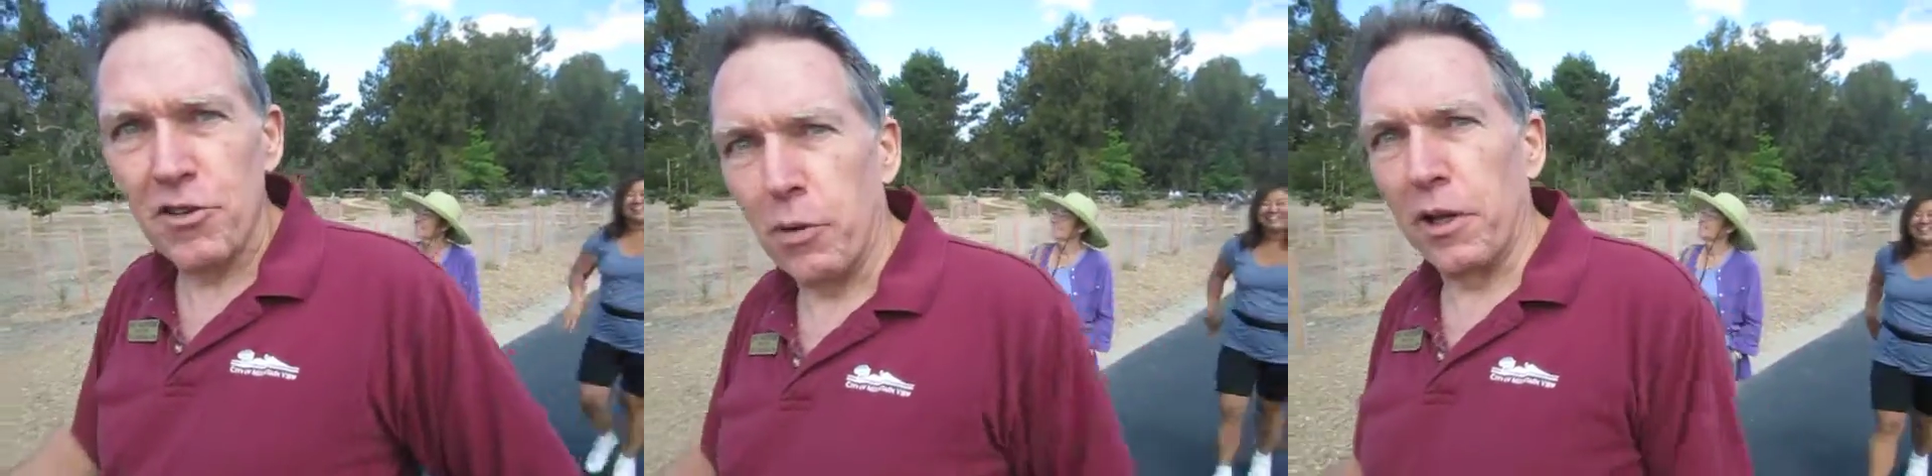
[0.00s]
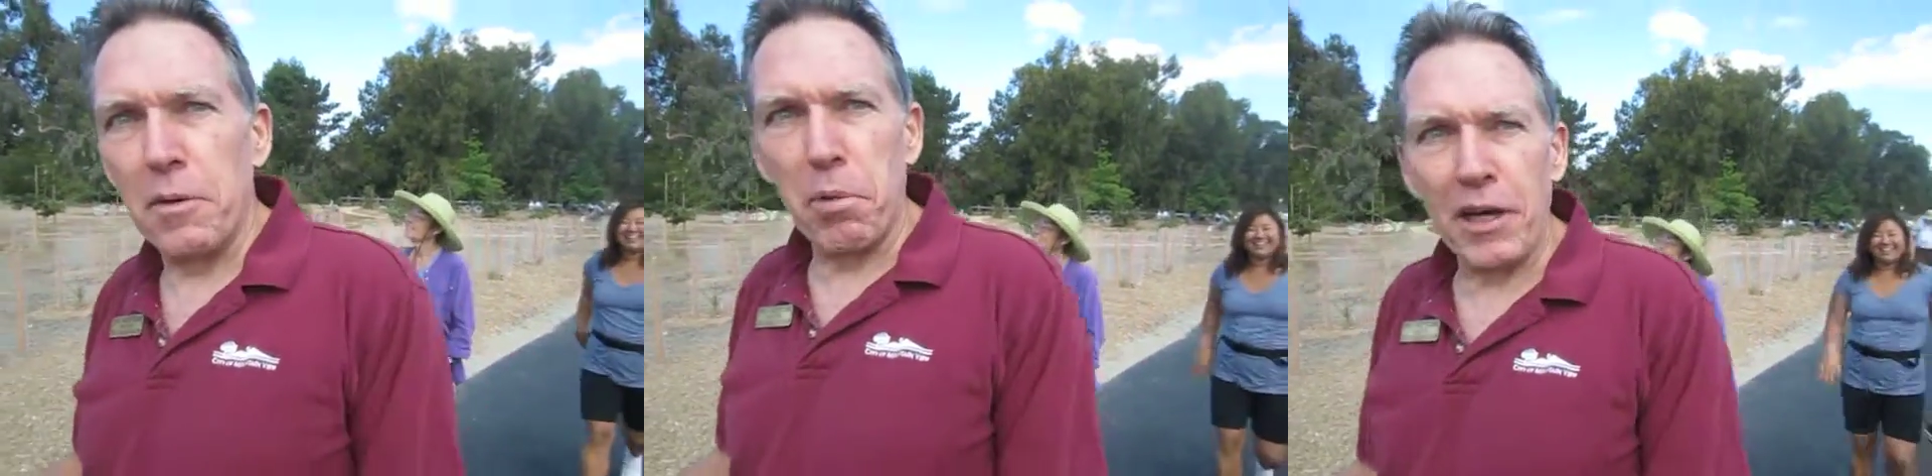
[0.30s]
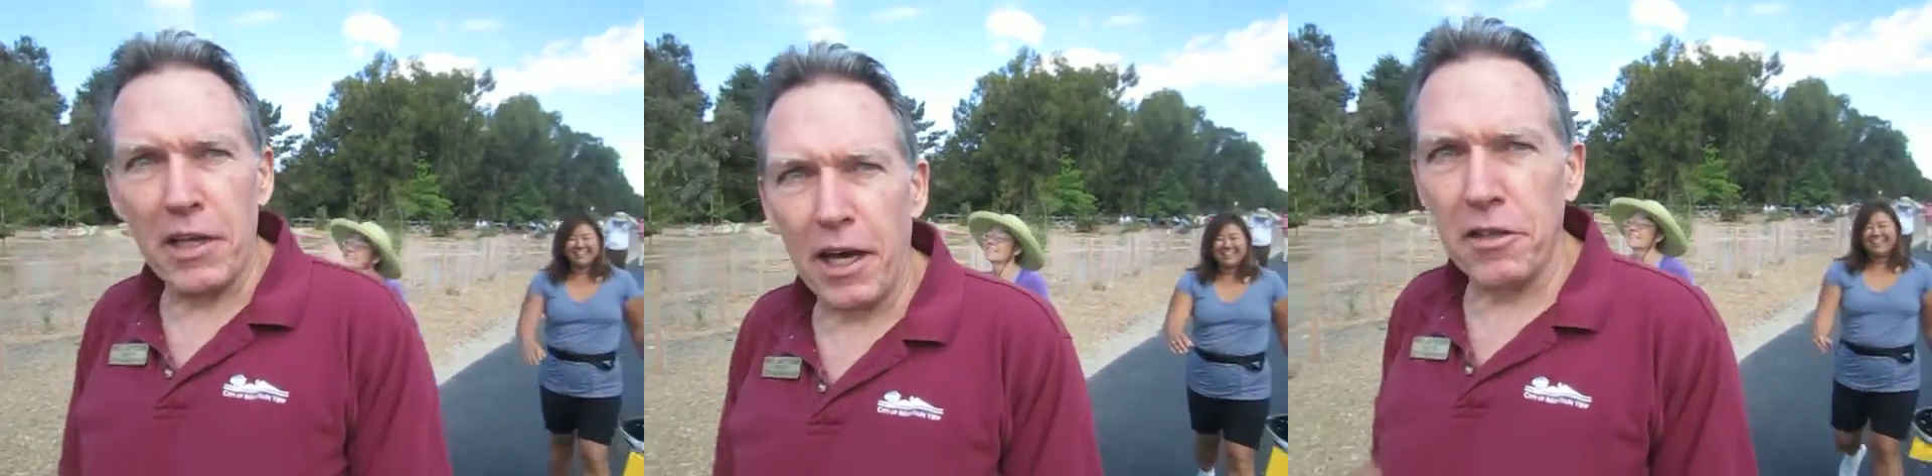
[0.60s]
really bring
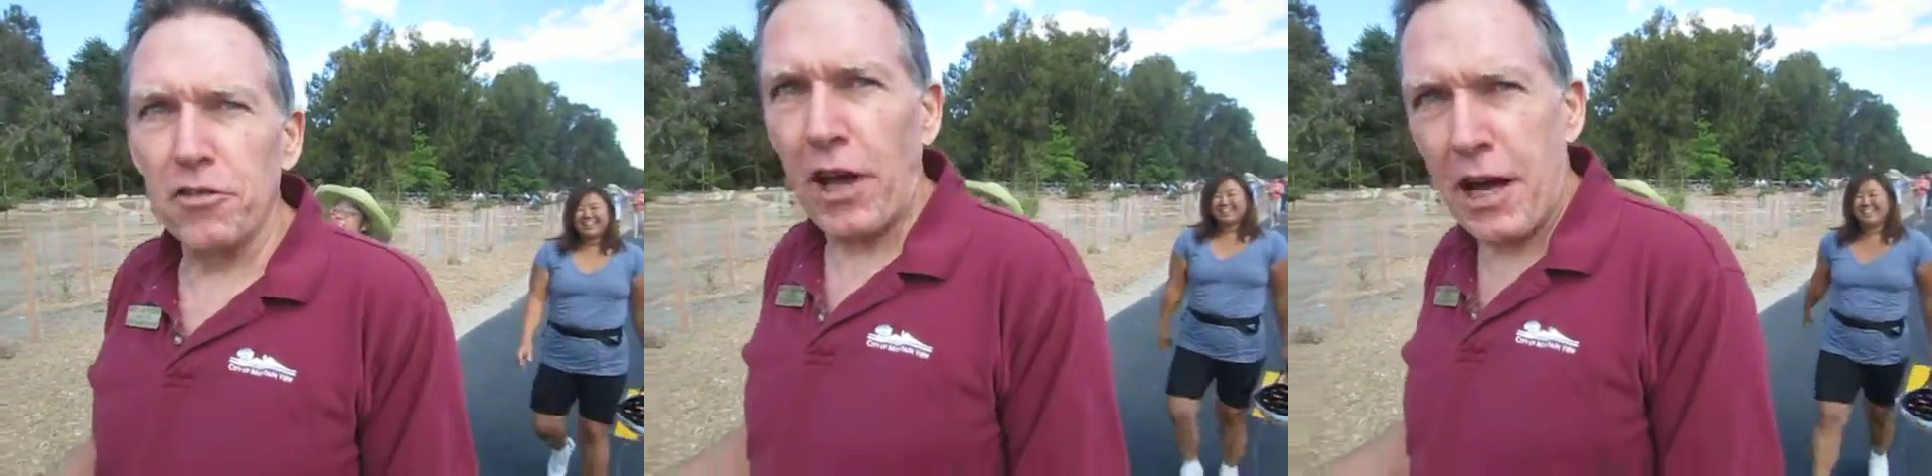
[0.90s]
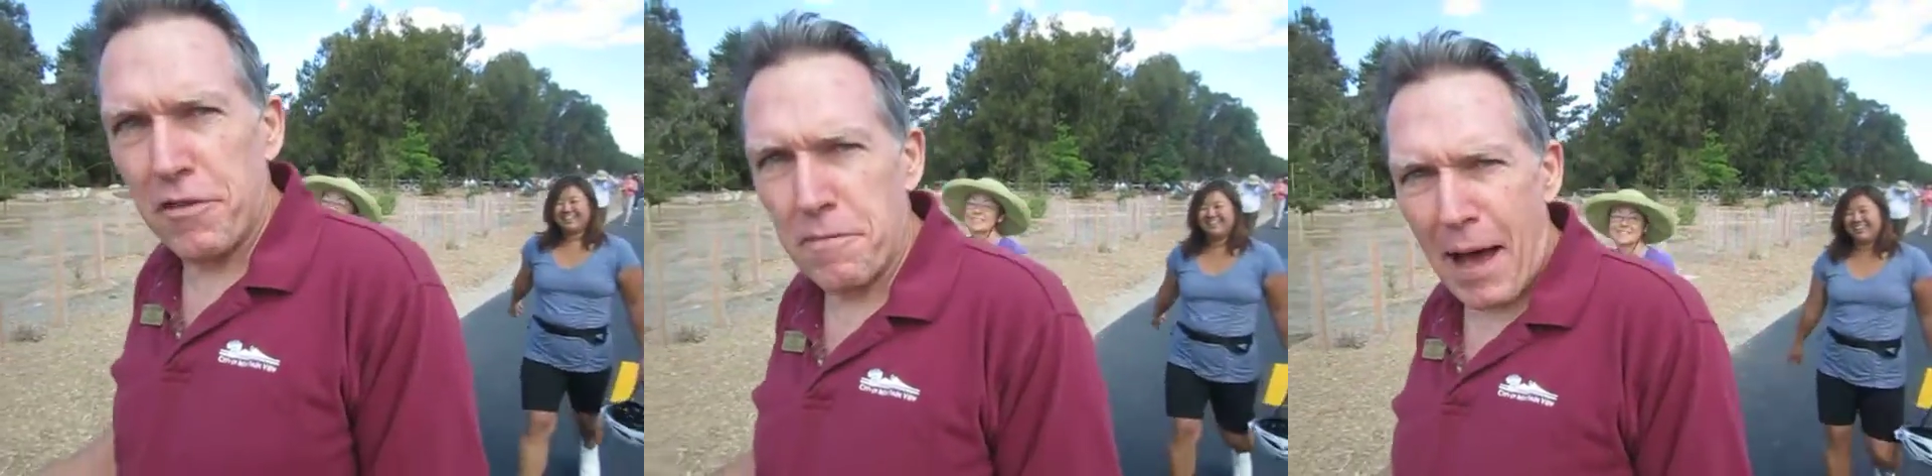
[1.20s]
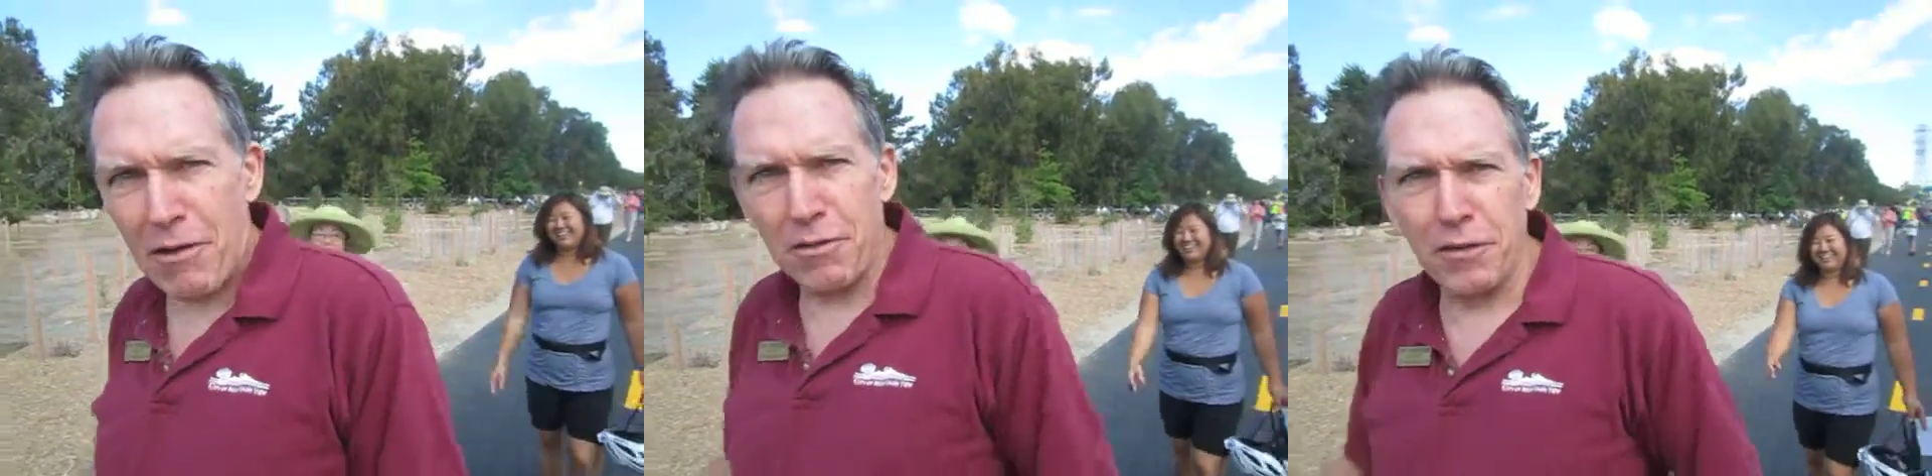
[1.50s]
the other side of
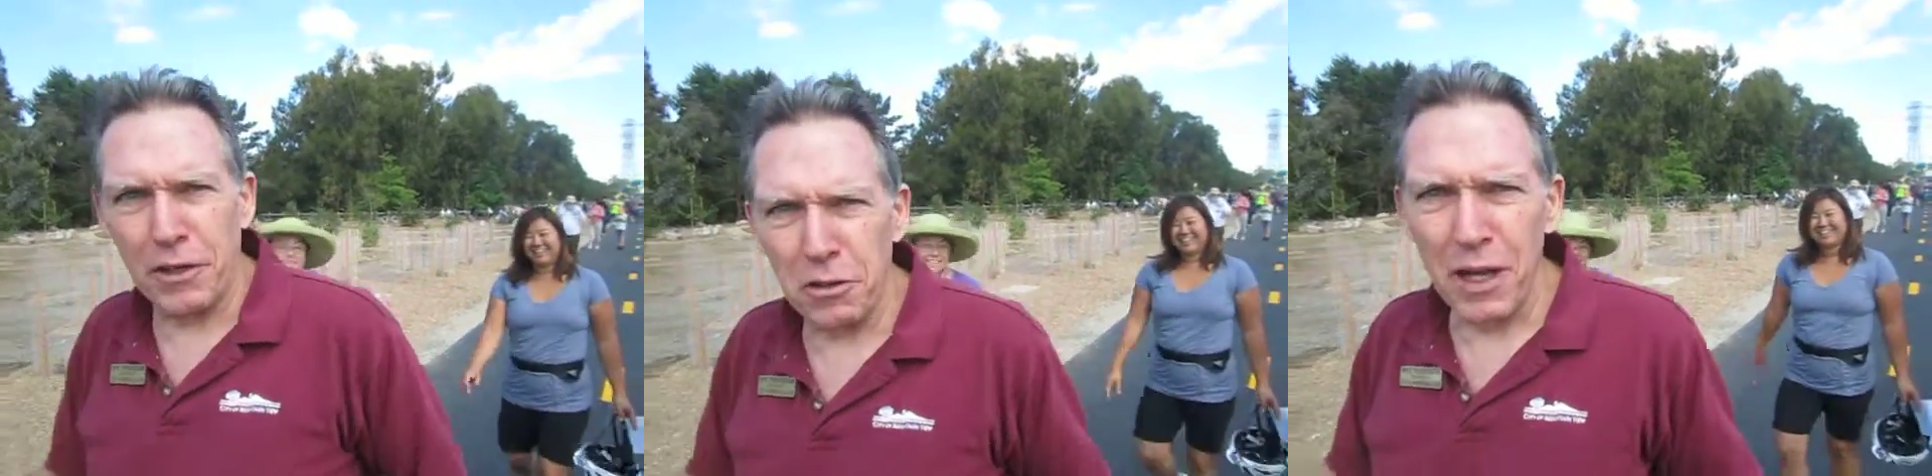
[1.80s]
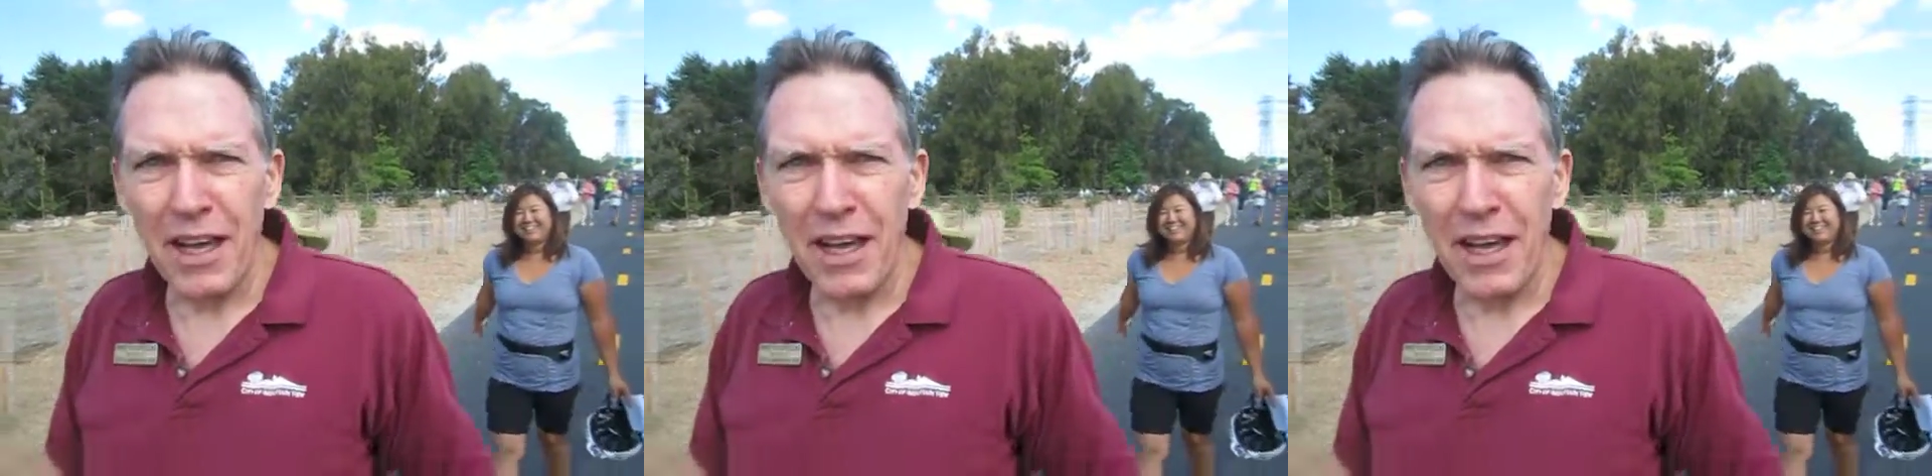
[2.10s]
Mountain View